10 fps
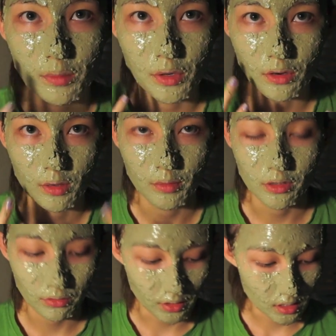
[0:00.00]
but not my
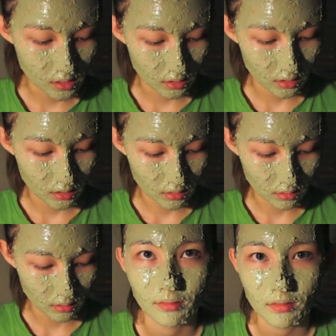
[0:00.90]
face.
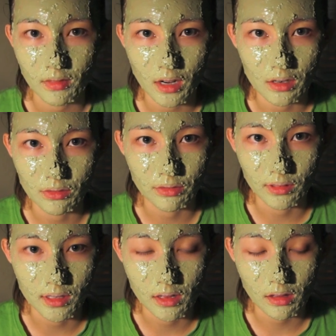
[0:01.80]
I don't feel
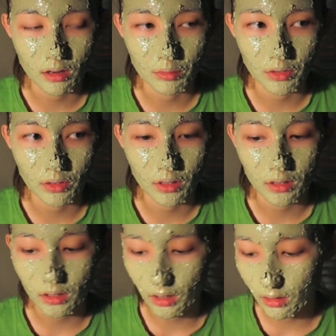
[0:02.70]
anything on my
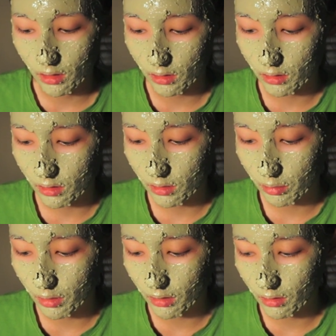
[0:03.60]
face, and it's
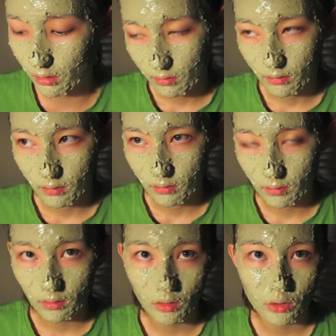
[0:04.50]
been
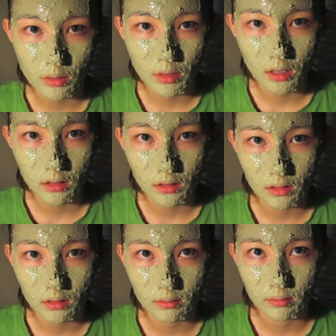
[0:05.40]
3
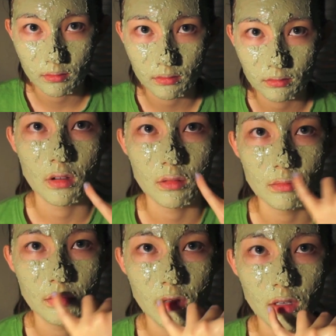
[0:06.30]
minutes.
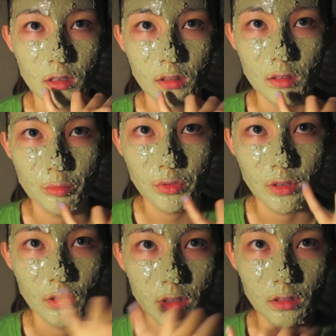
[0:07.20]
My lip
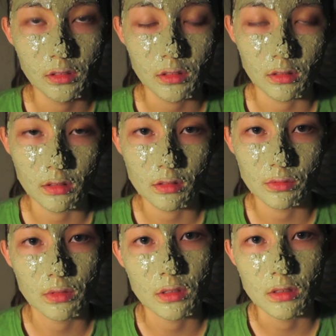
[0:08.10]
area is starting to
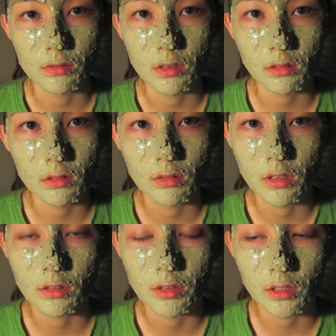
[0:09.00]
feel
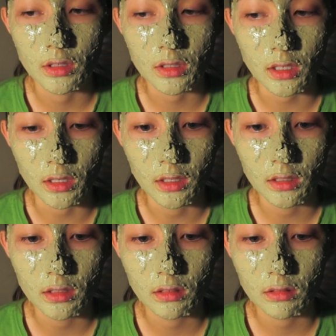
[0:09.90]
really
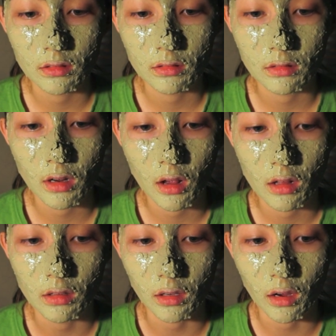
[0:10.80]
tight.
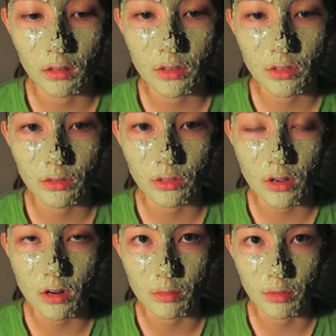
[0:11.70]
Like I can still
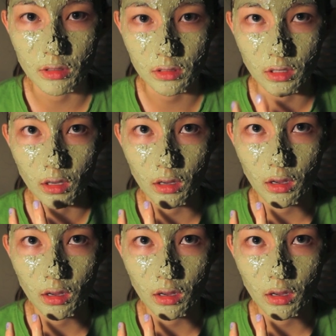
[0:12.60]
talk, but it's like